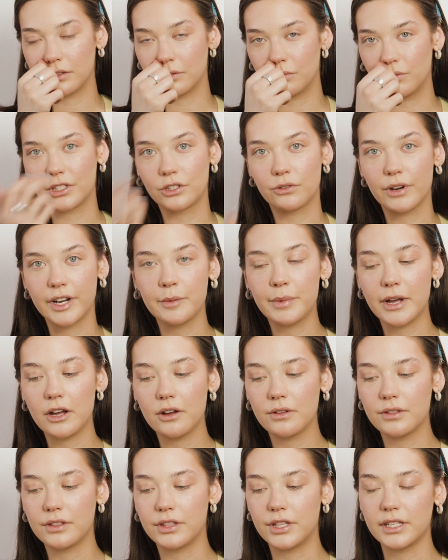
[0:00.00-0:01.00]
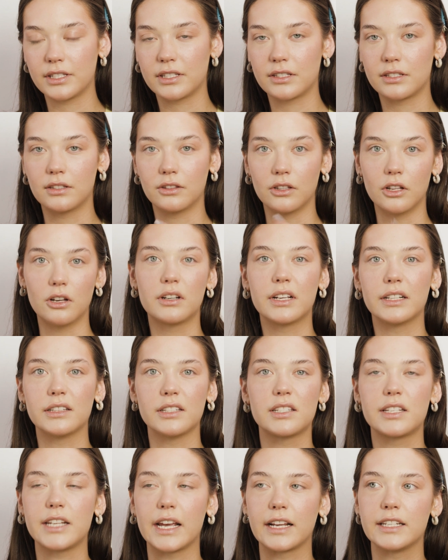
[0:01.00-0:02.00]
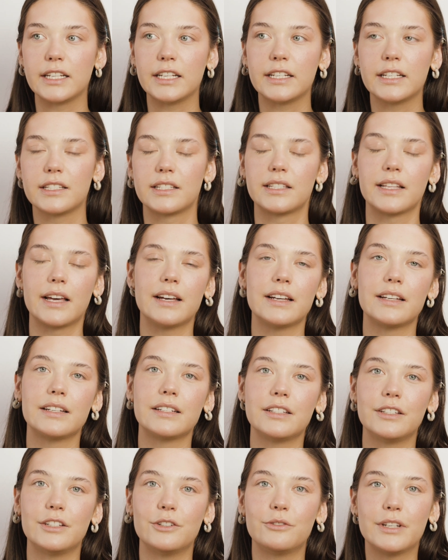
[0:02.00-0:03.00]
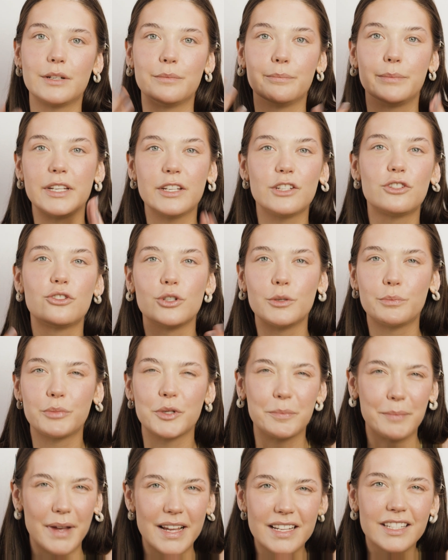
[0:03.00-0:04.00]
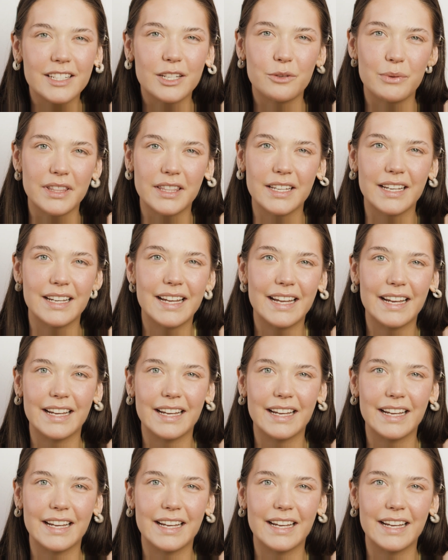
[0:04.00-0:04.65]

What's great about this look and this technique is that you can be super messy with it,